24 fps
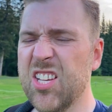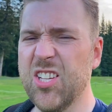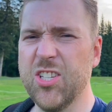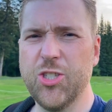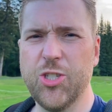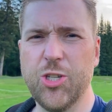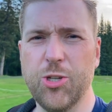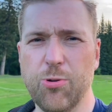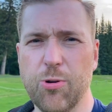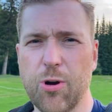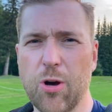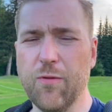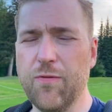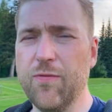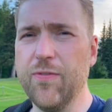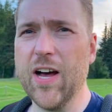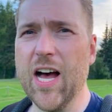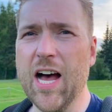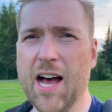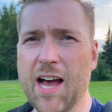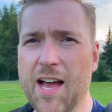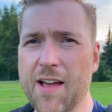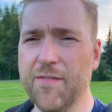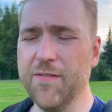
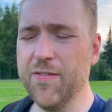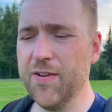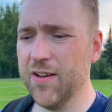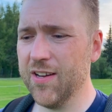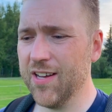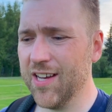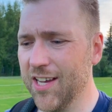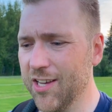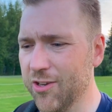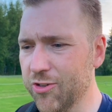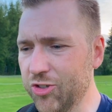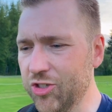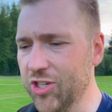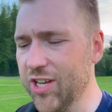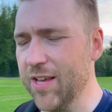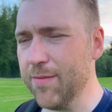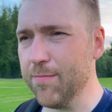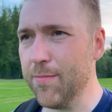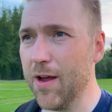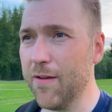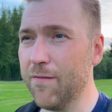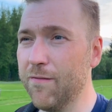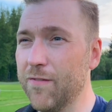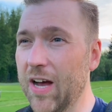205. I usually hit
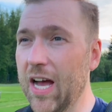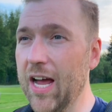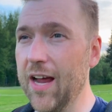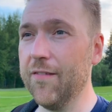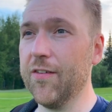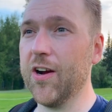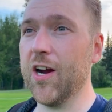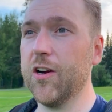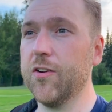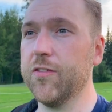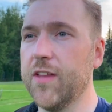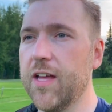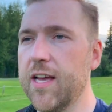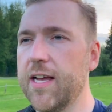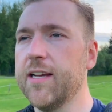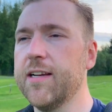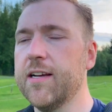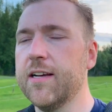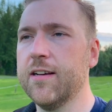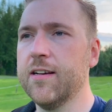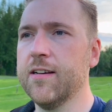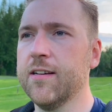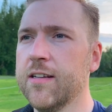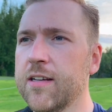my 5-iron like
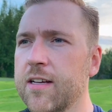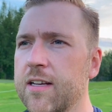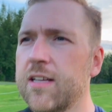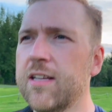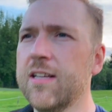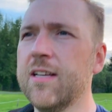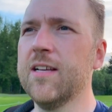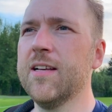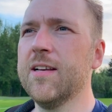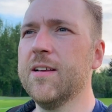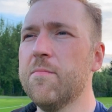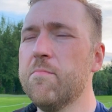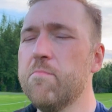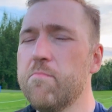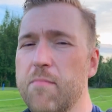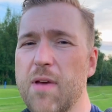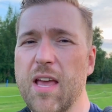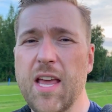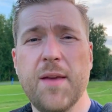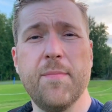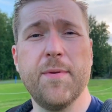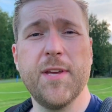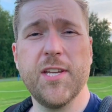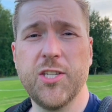
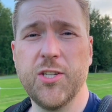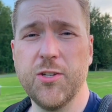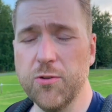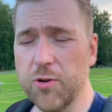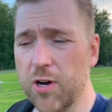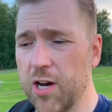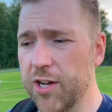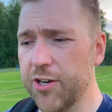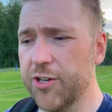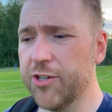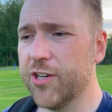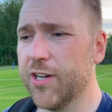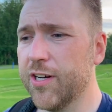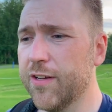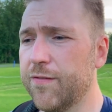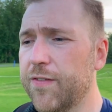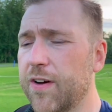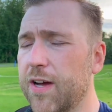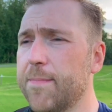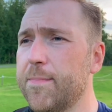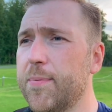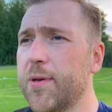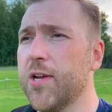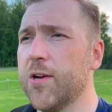maybe 200 if
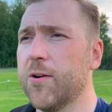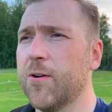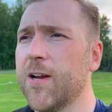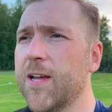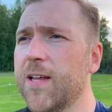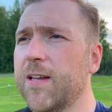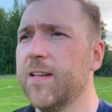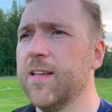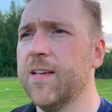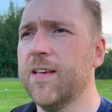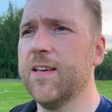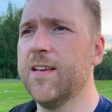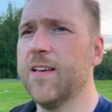I pure it.